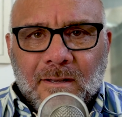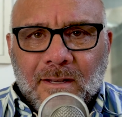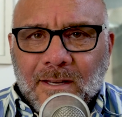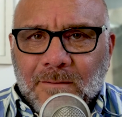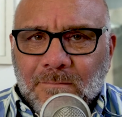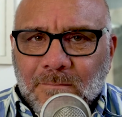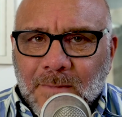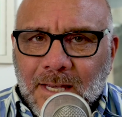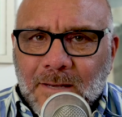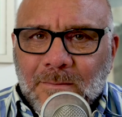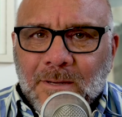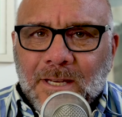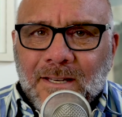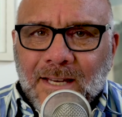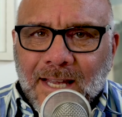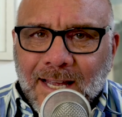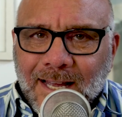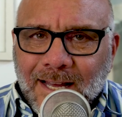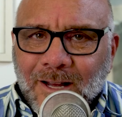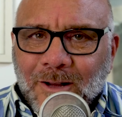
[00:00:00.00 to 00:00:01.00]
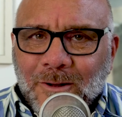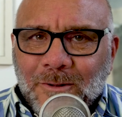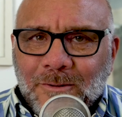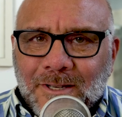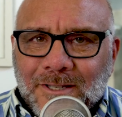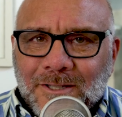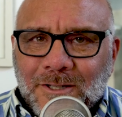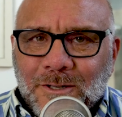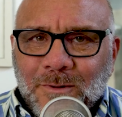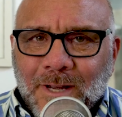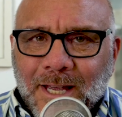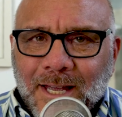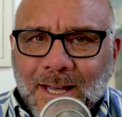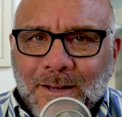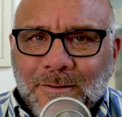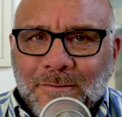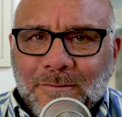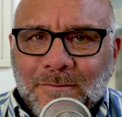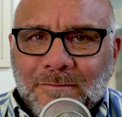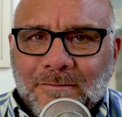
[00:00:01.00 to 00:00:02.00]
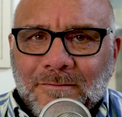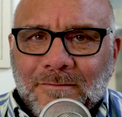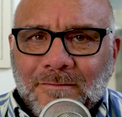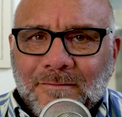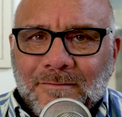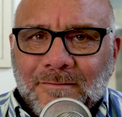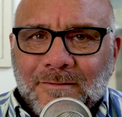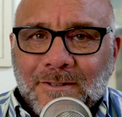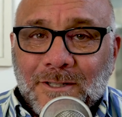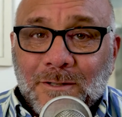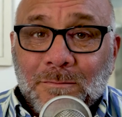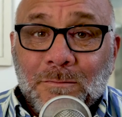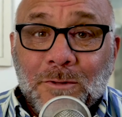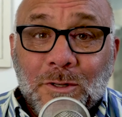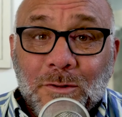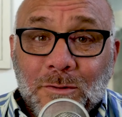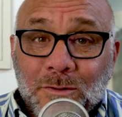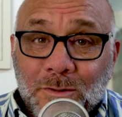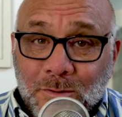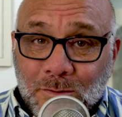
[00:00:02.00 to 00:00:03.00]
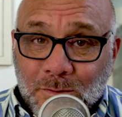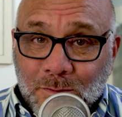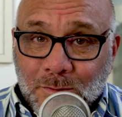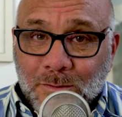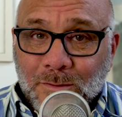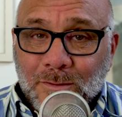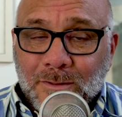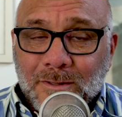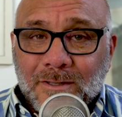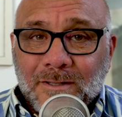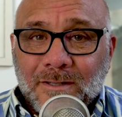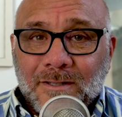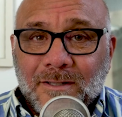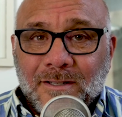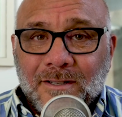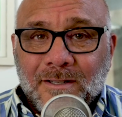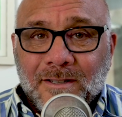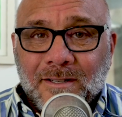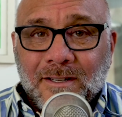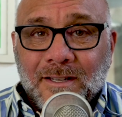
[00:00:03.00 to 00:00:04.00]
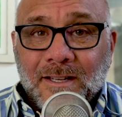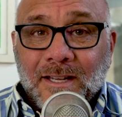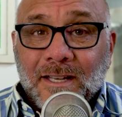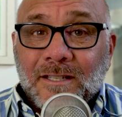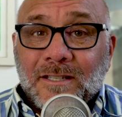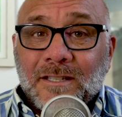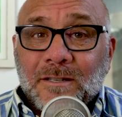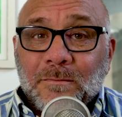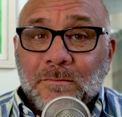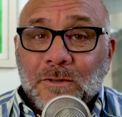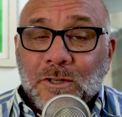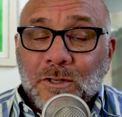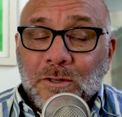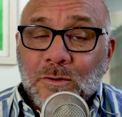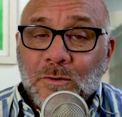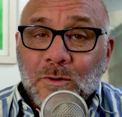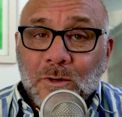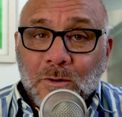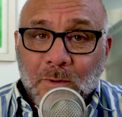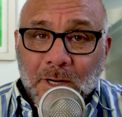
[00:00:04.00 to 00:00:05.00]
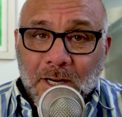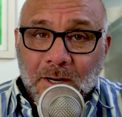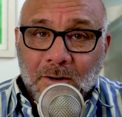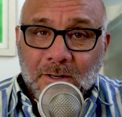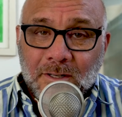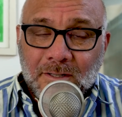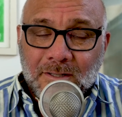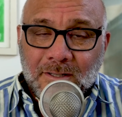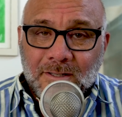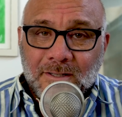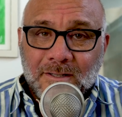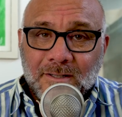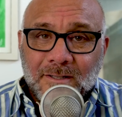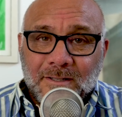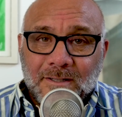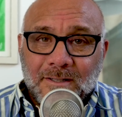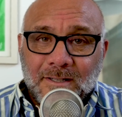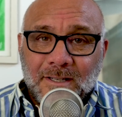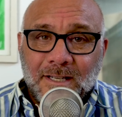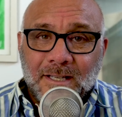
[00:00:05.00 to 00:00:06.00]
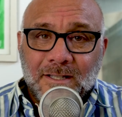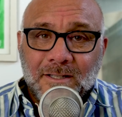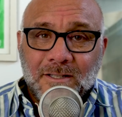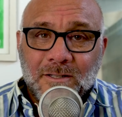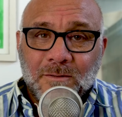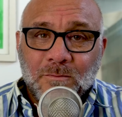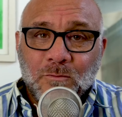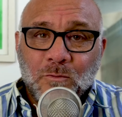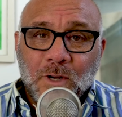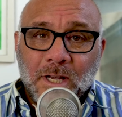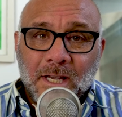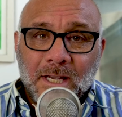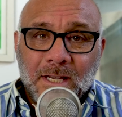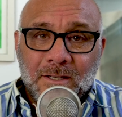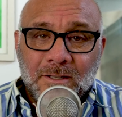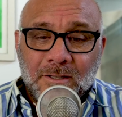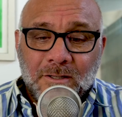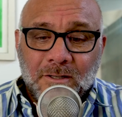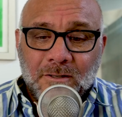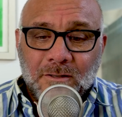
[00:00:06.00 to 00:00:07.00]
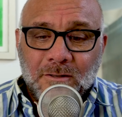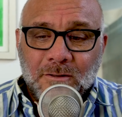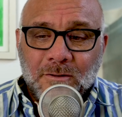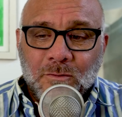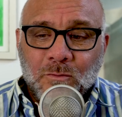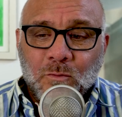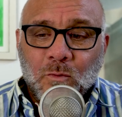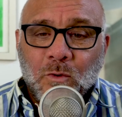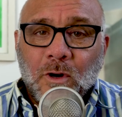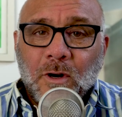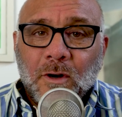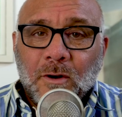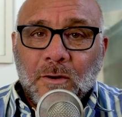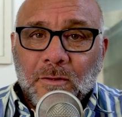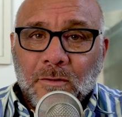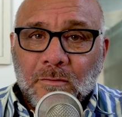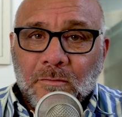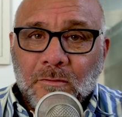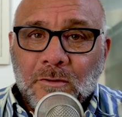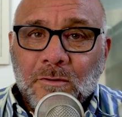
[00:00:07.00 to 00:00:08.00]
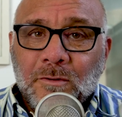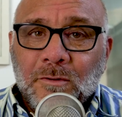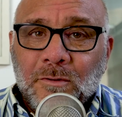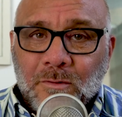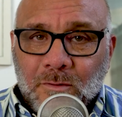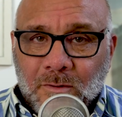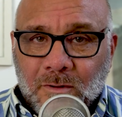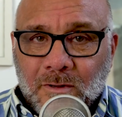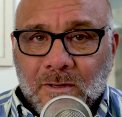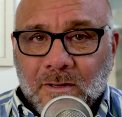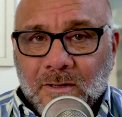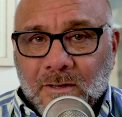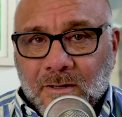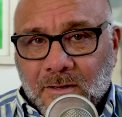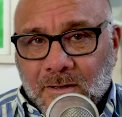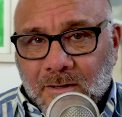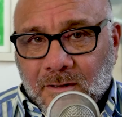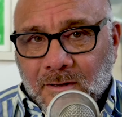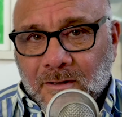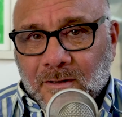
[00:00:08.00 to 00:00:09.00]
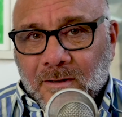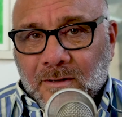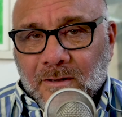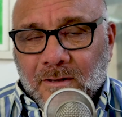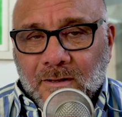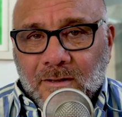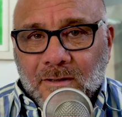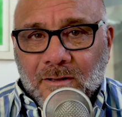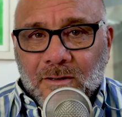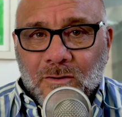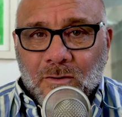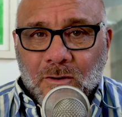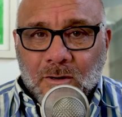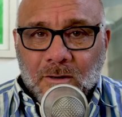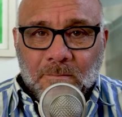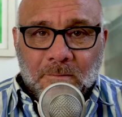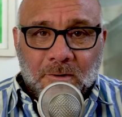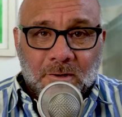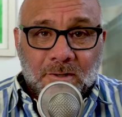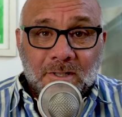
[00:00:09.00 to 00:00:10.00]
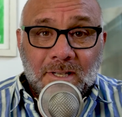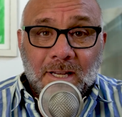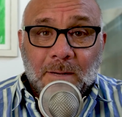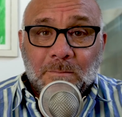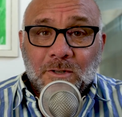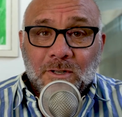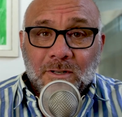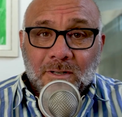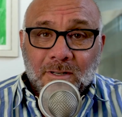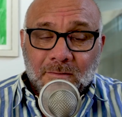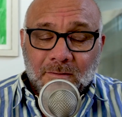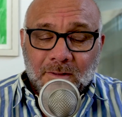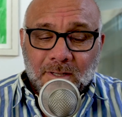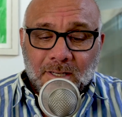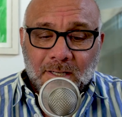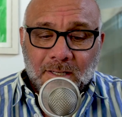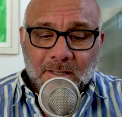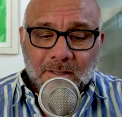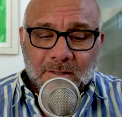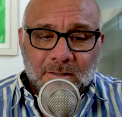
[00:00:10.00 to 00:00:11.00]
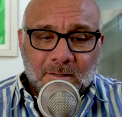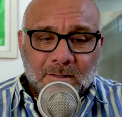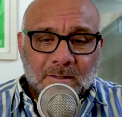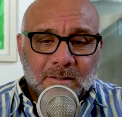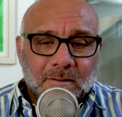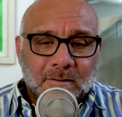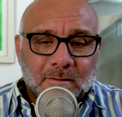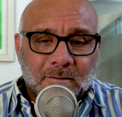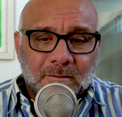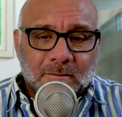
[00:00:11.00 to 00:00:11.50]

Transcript: And maybe now that you have some new tools and some new awarenesses and some ways to work through your perception of things,